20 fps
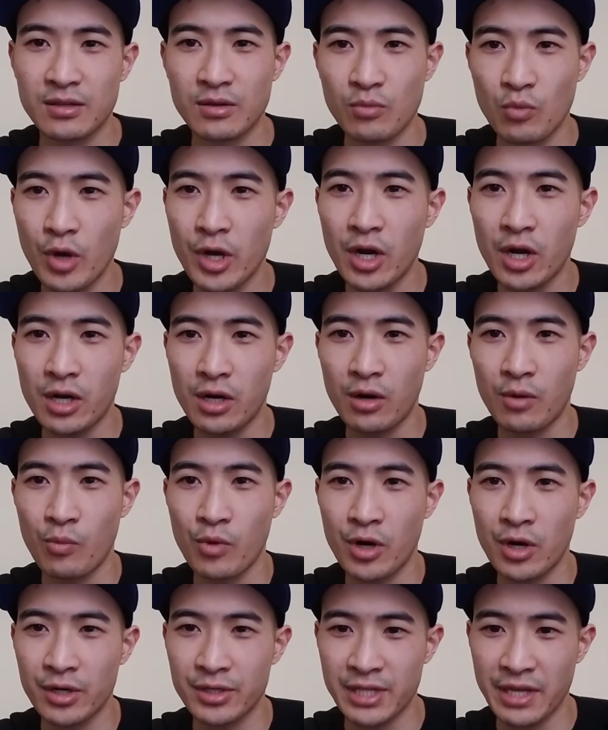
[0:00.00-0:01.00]
What
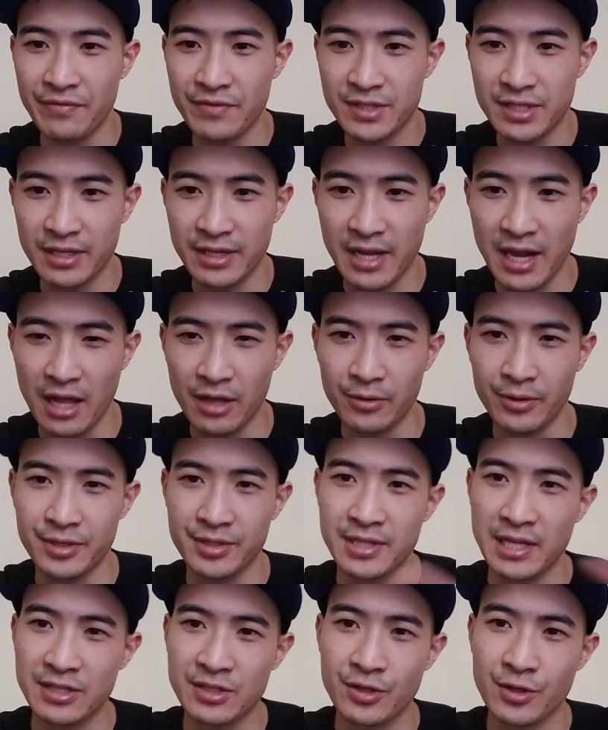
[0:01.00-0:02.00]
are deficit
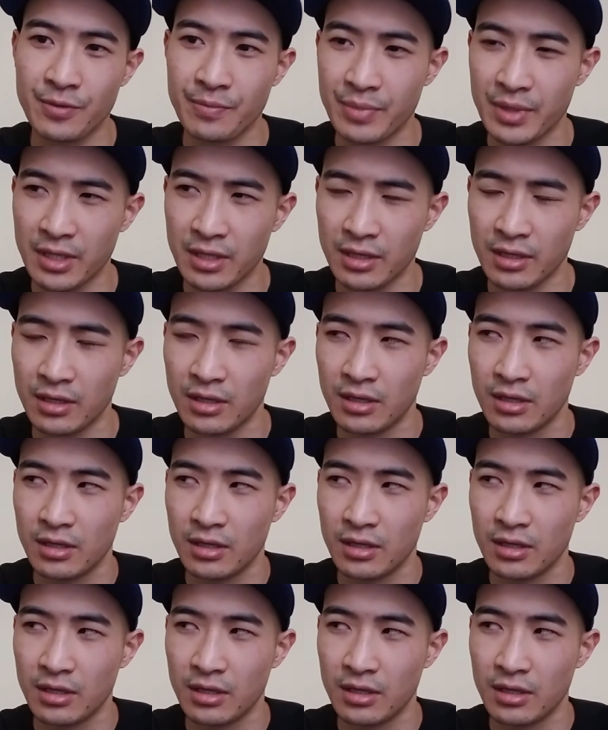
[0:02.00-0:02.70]
calories? That's going to be